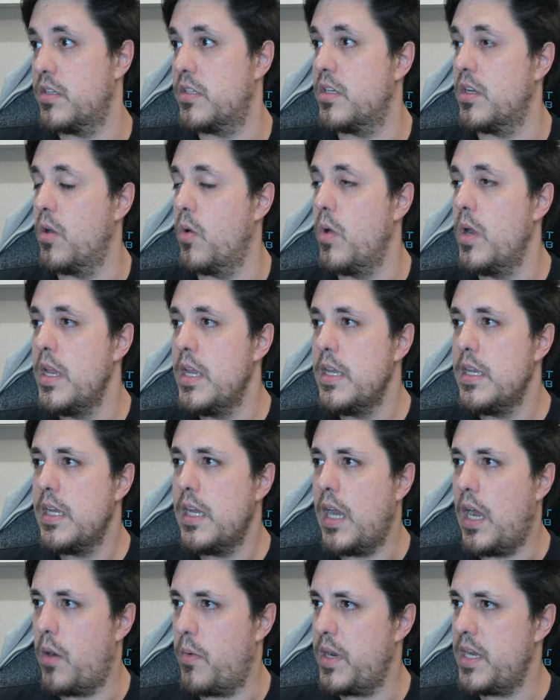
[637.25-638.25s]
So
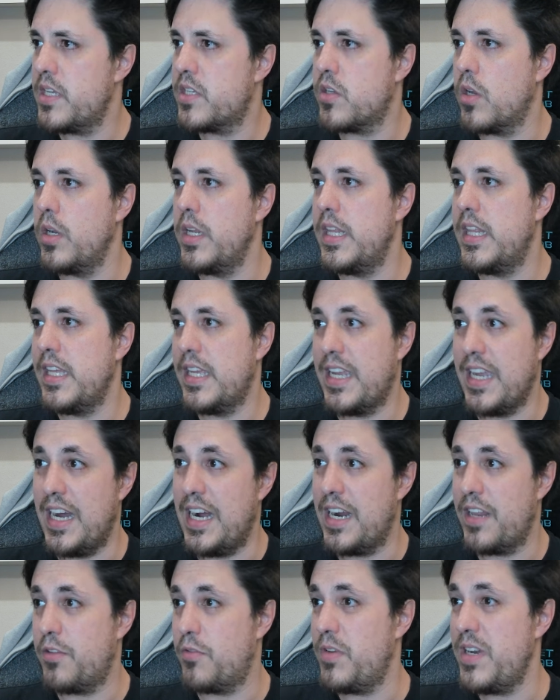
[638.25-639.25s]
a really solid
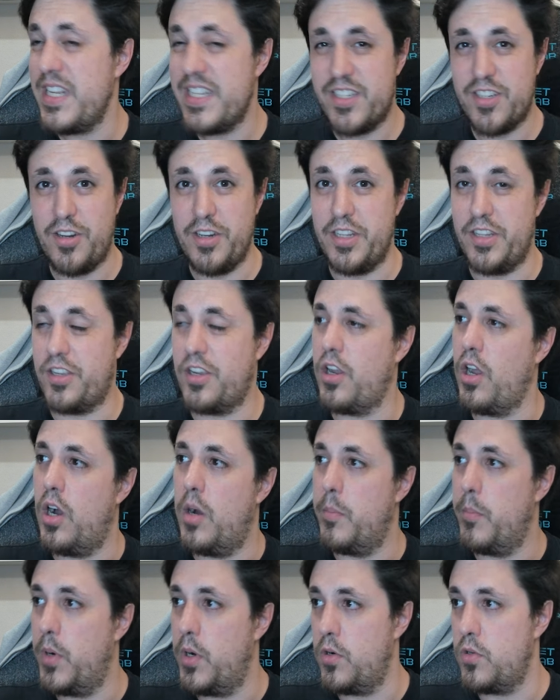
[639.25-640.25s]
card, really solid
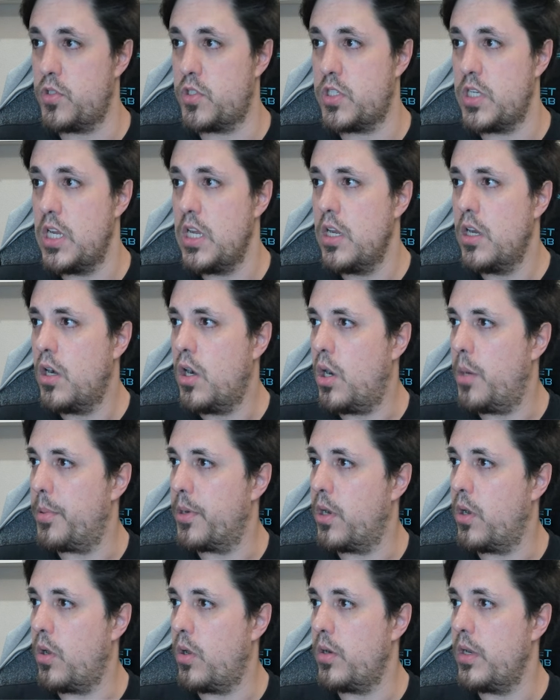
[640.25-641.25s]
combos
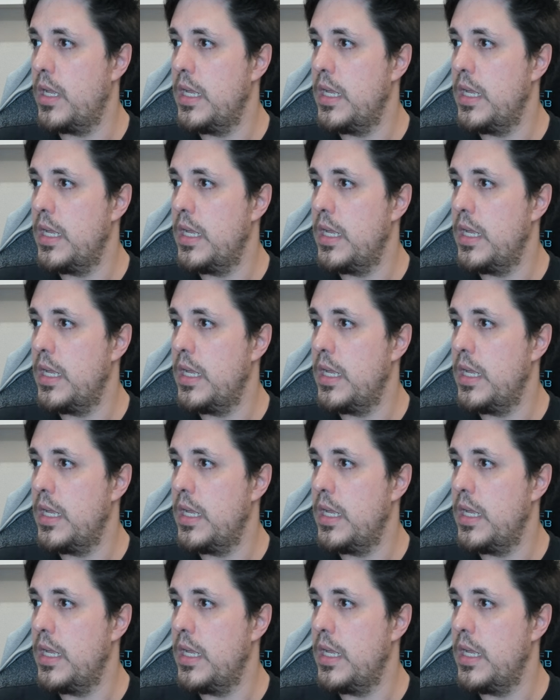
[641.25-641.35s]
overall.